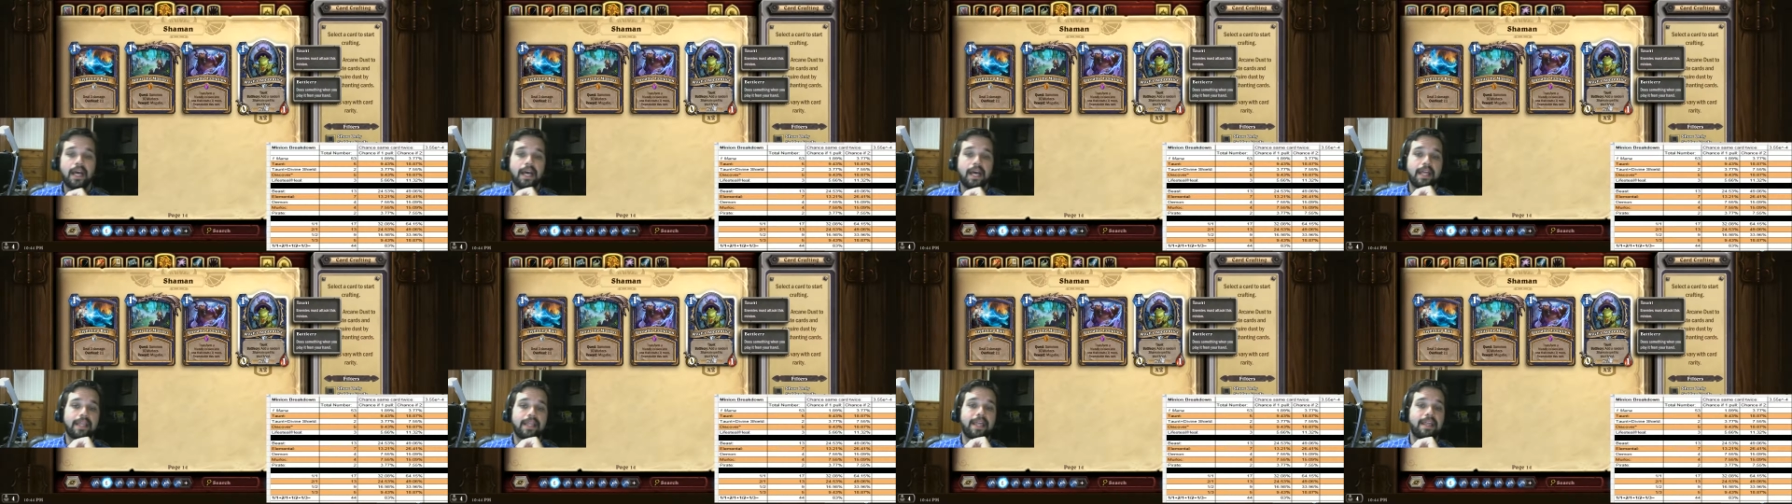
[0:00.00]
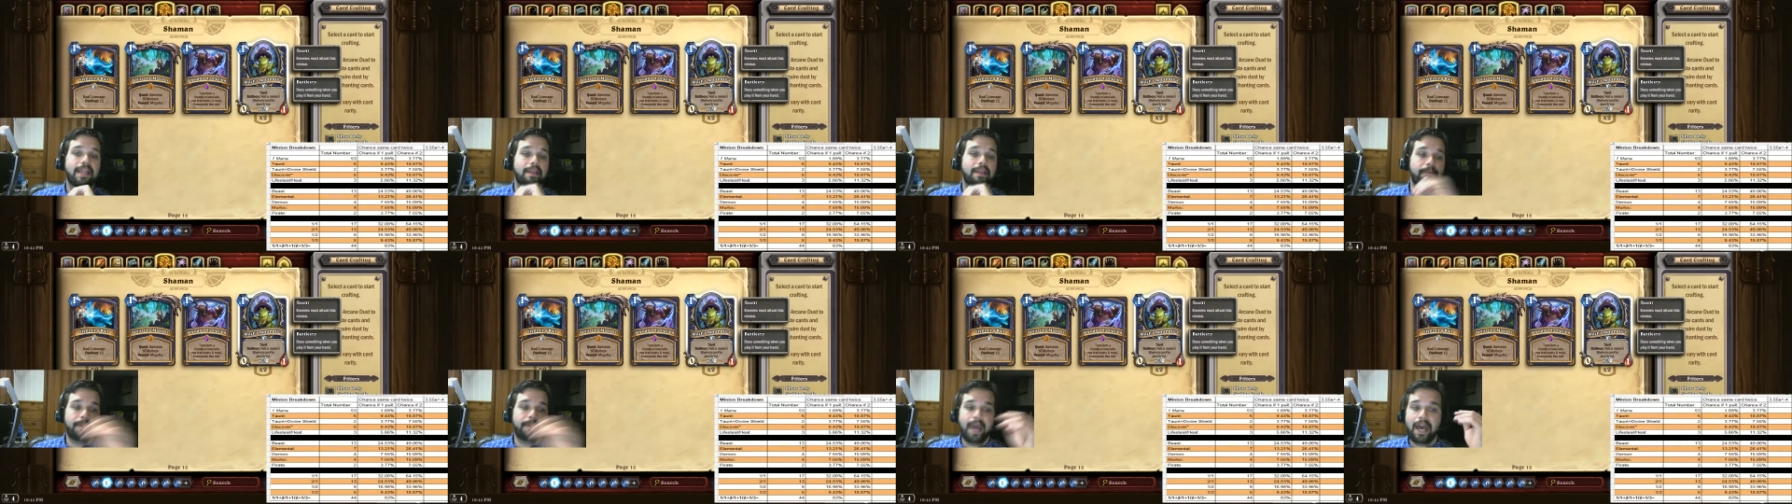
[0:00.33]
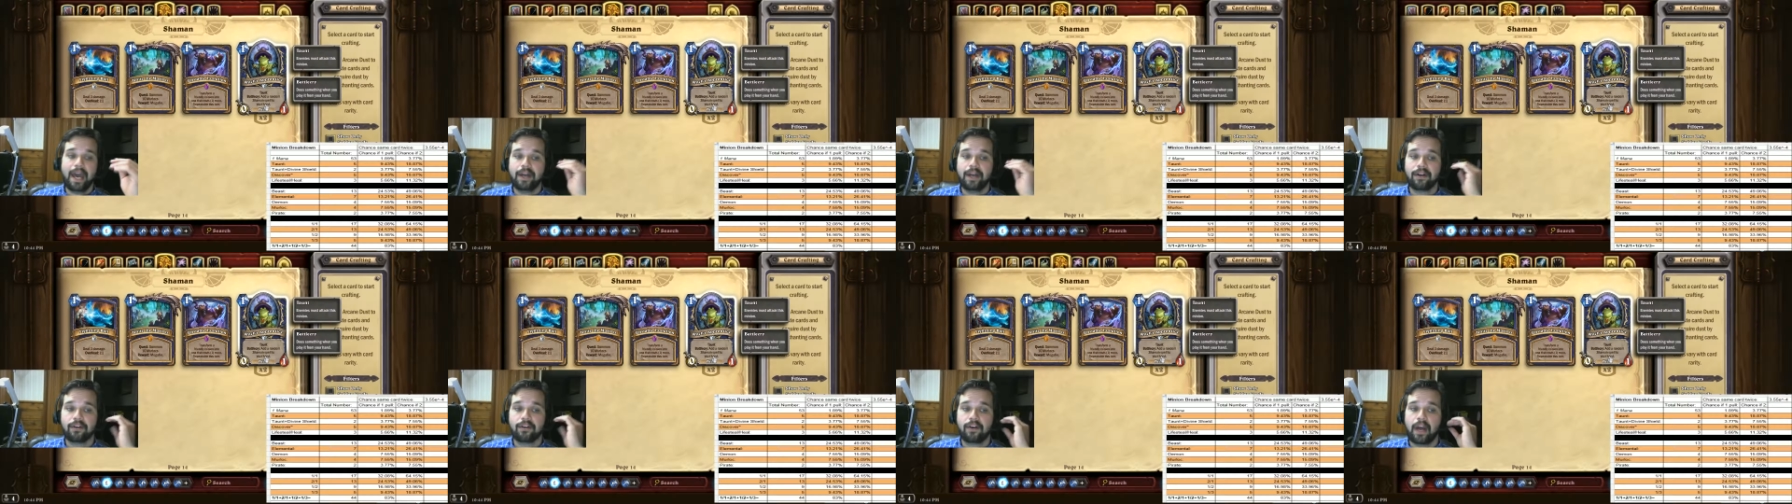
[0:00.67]
then the
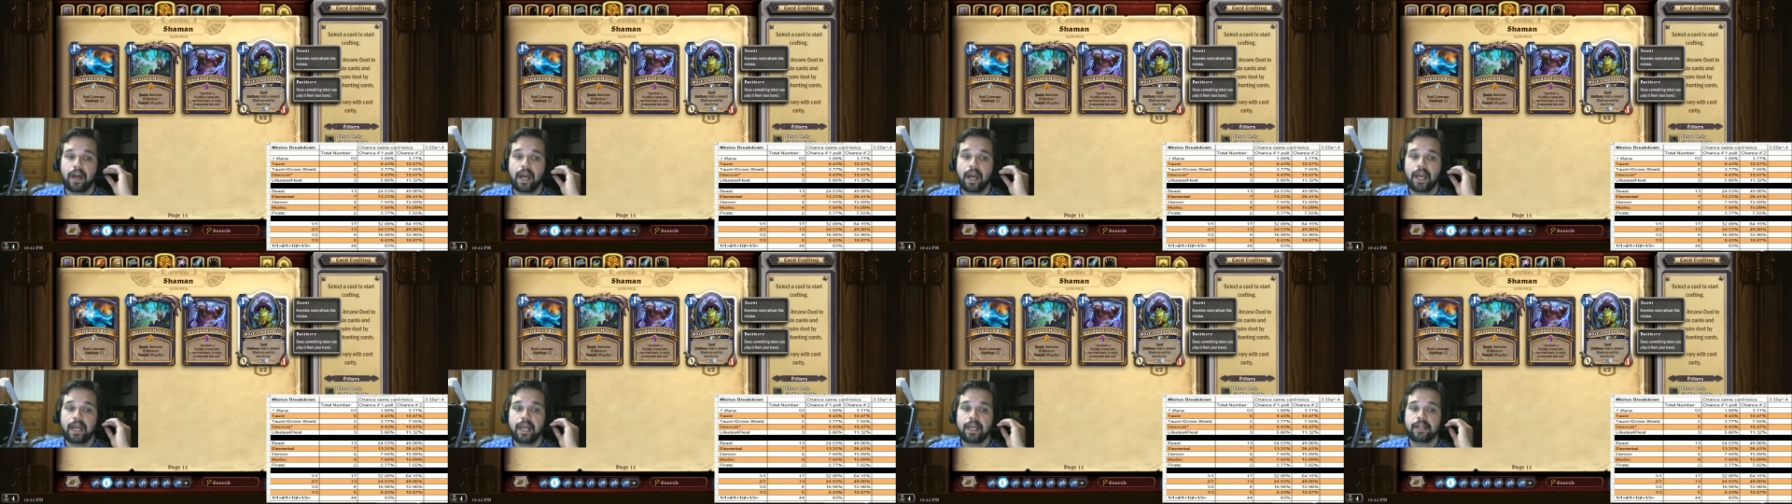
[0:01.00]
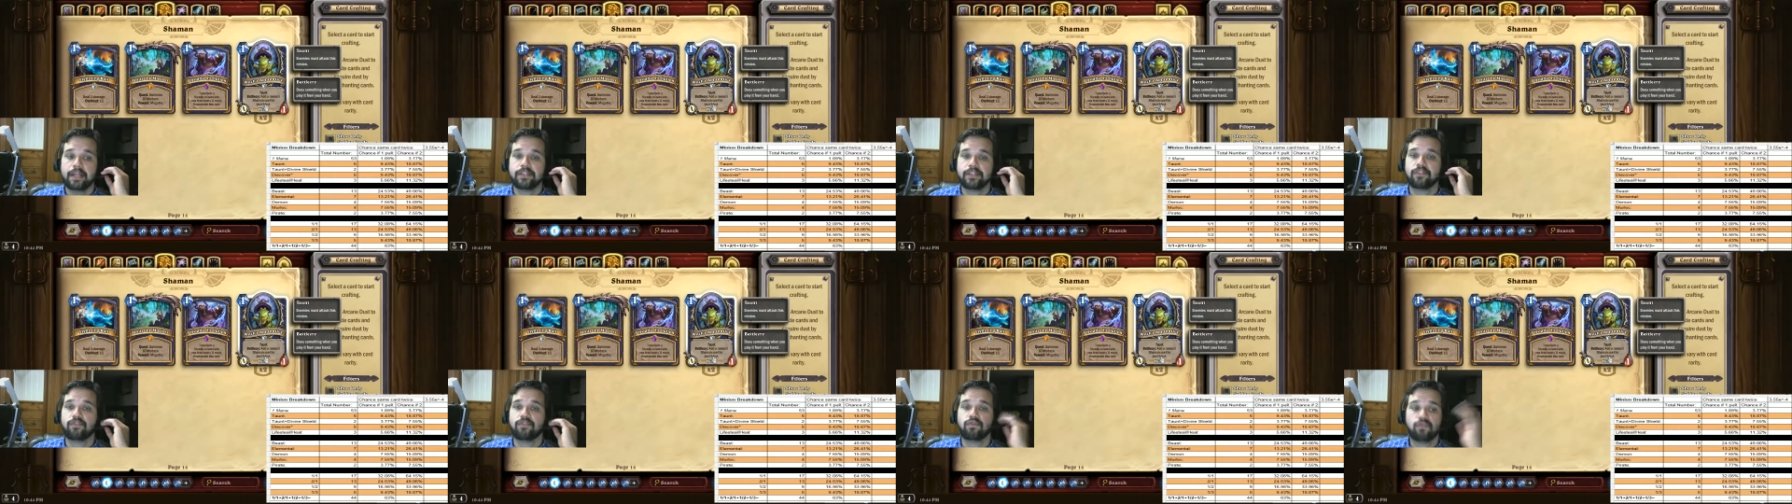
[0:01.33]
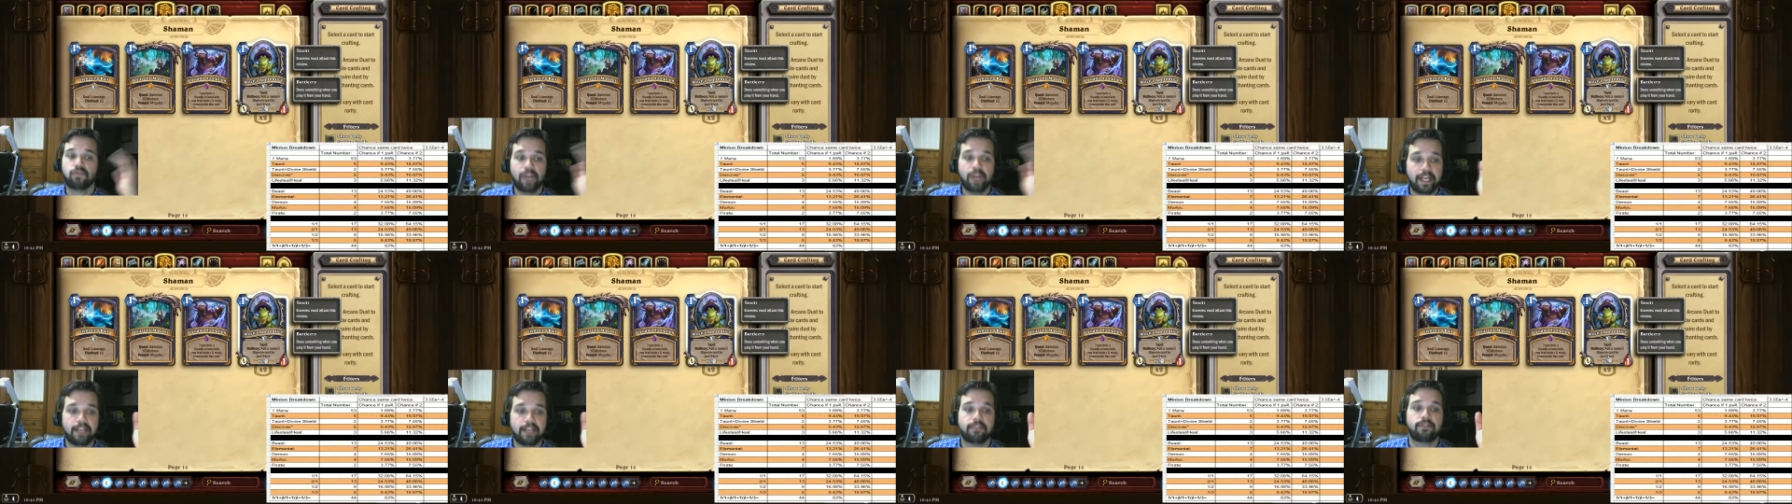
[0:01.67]
battle cry is
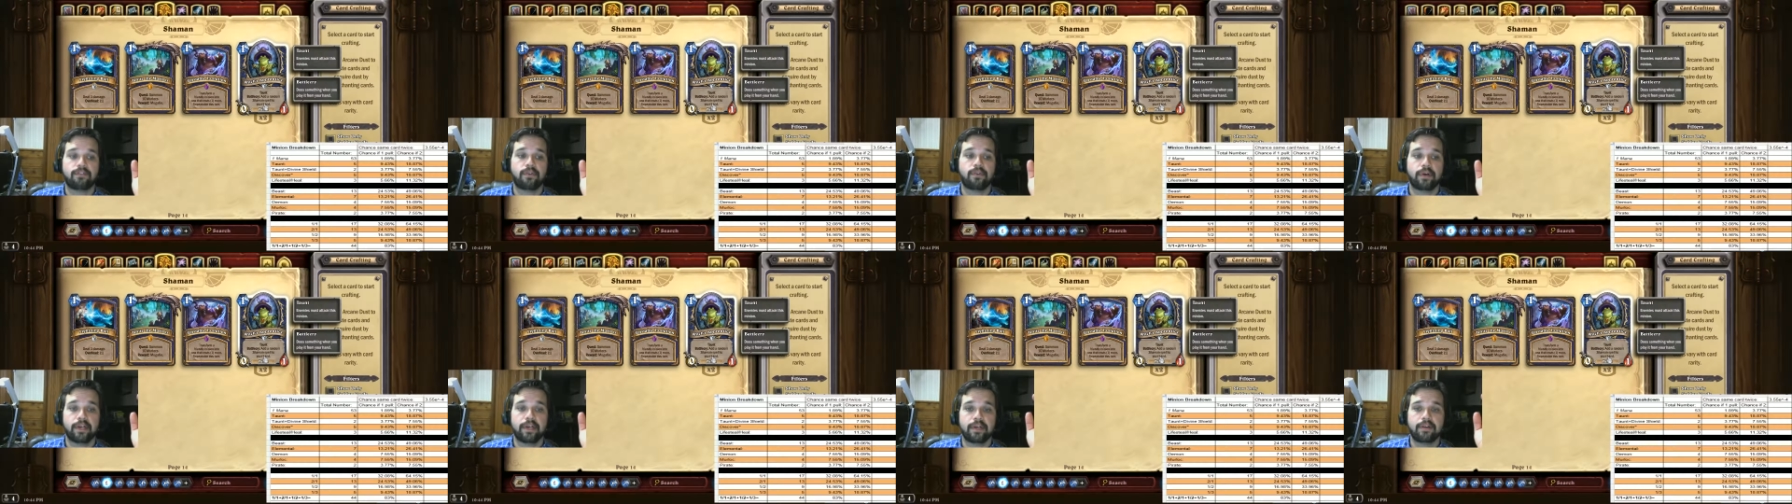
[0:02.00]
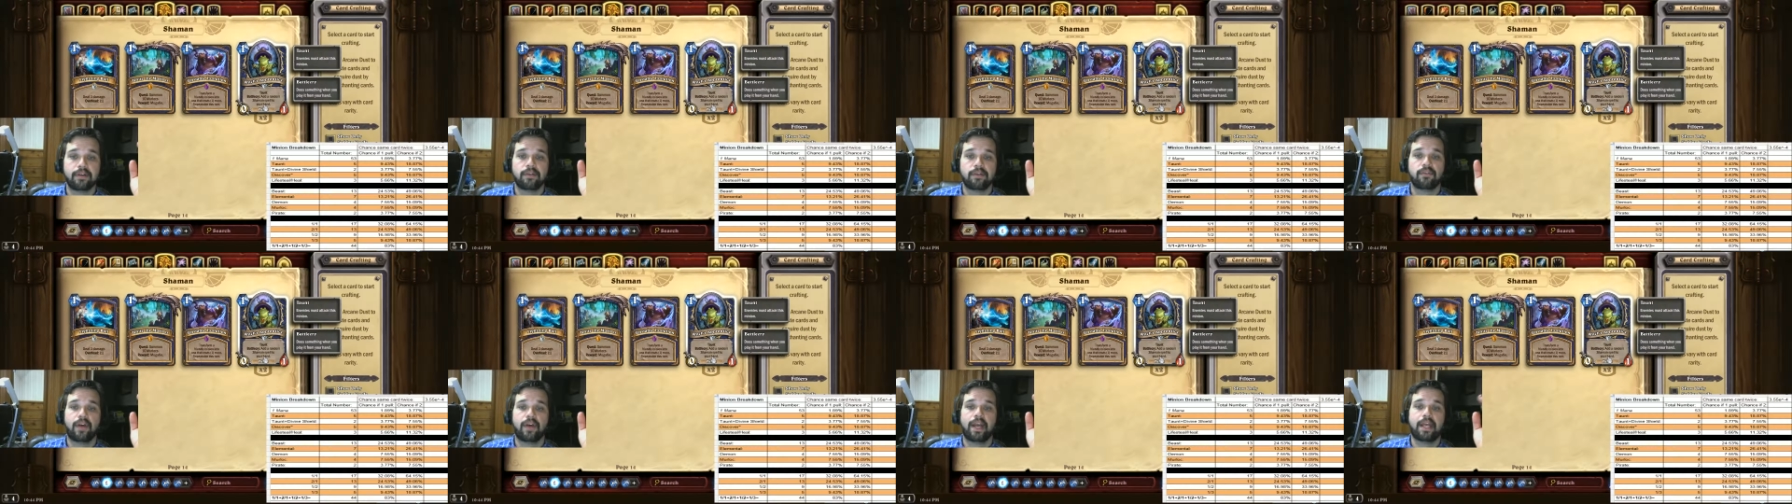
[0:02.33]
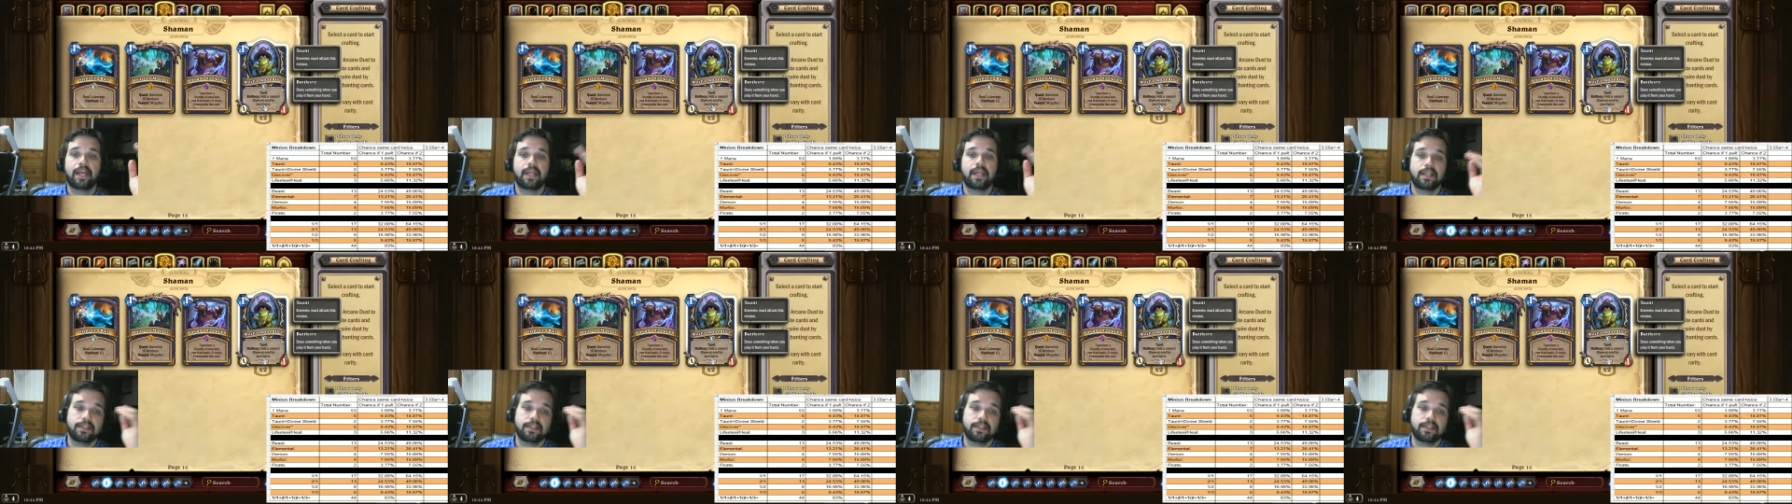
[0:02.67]
great for you, right?